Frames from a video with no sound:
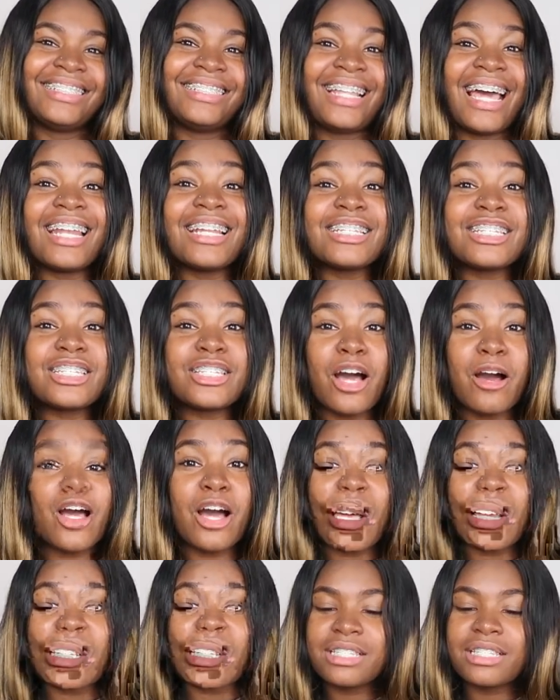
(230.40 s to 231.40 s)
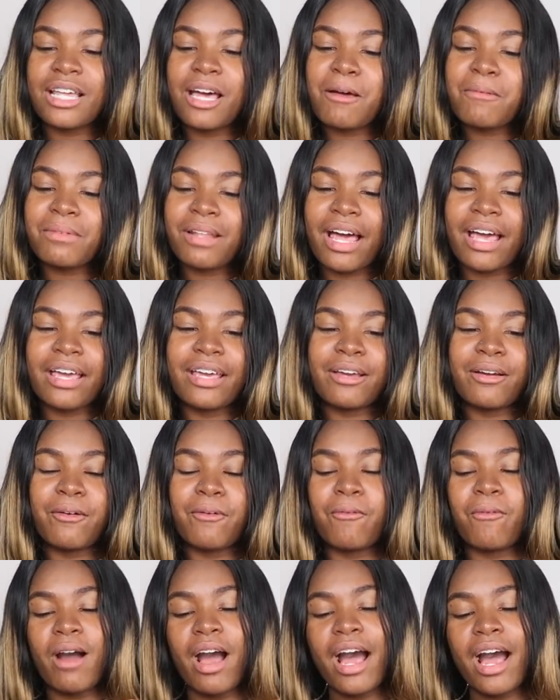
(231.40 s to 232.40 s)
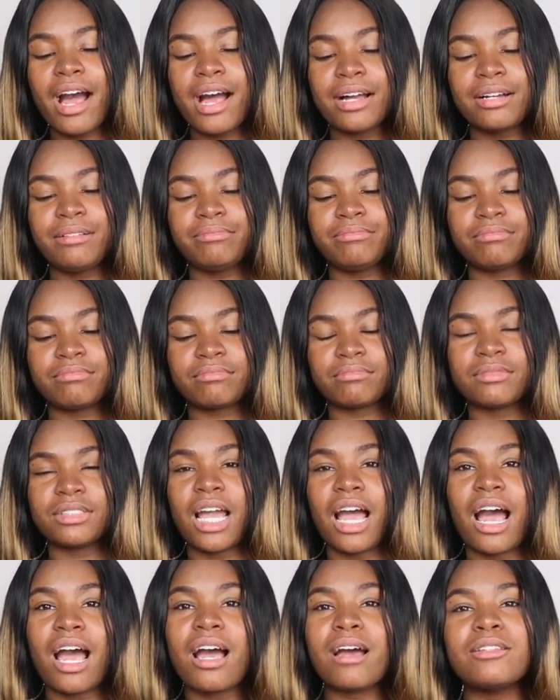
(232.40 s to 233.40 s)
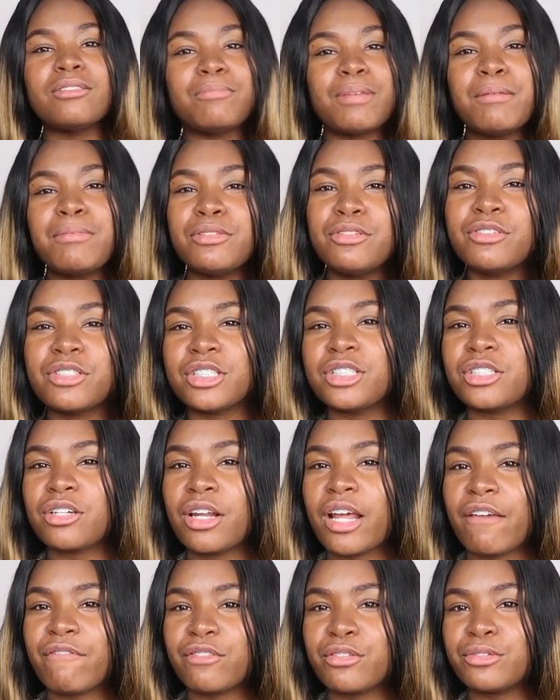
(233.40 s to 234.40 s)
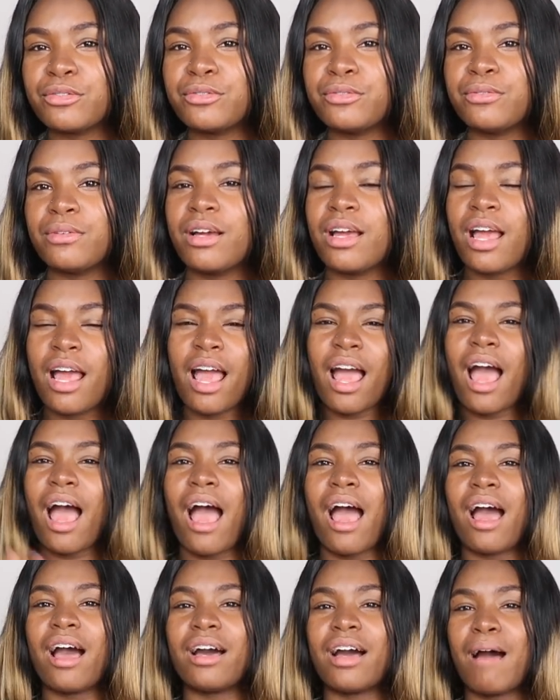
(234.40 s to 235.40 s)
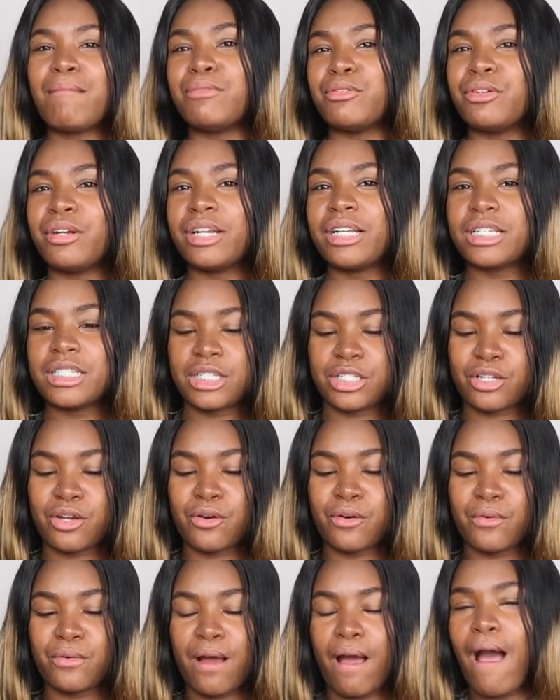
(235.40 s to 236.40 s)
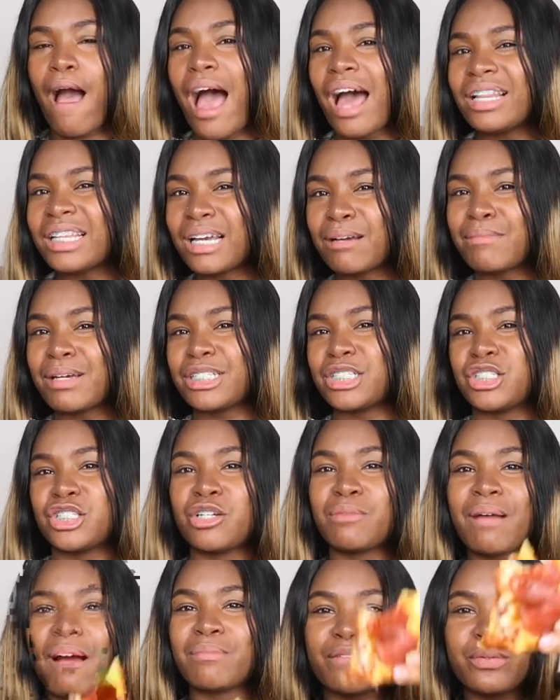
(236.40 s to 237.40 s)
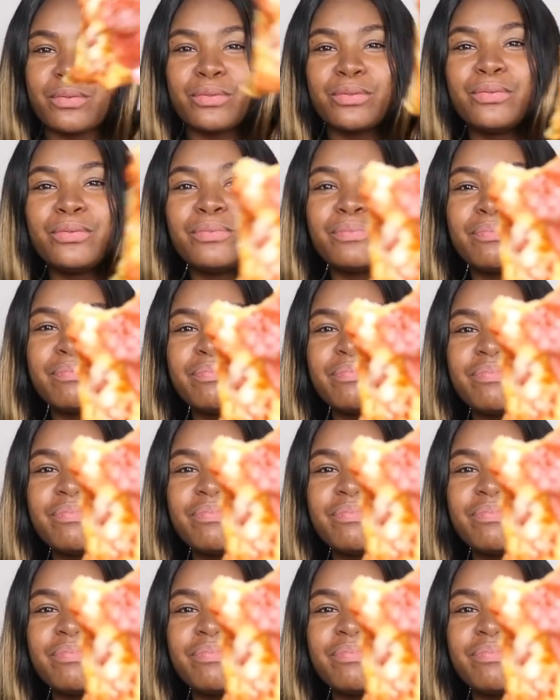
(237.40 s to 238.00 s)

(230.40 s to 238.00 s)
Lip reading: That is so messed up. Like, why? People usually show their food. I'm new to this, so I think I'm about to show my food.